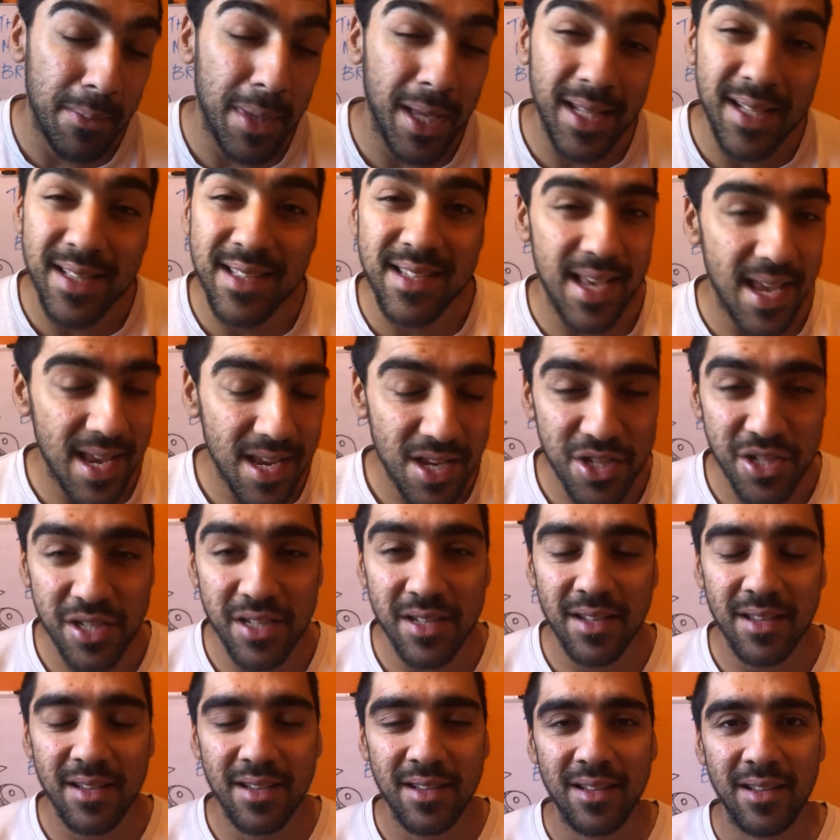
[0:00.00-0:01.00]

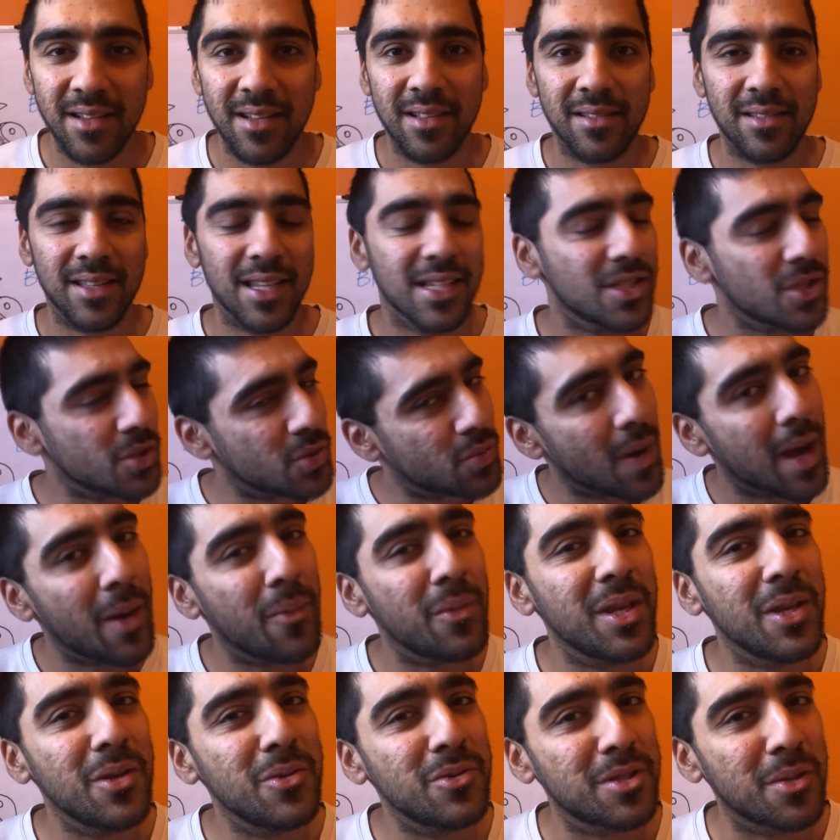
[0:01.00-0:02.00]
meditation. This is why
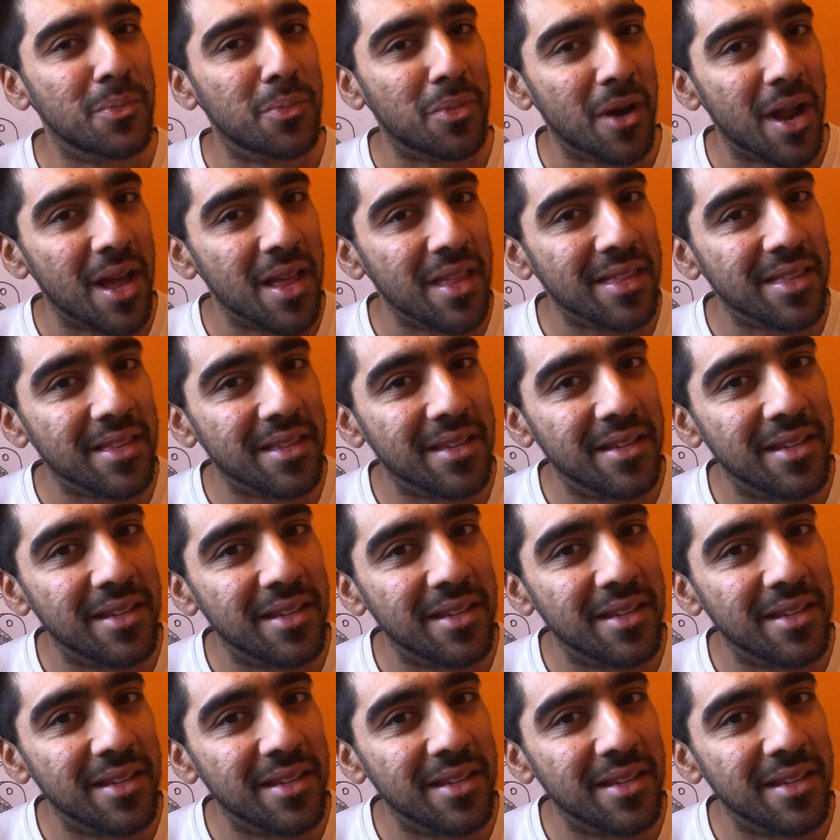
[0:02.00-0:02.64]
we use the breath.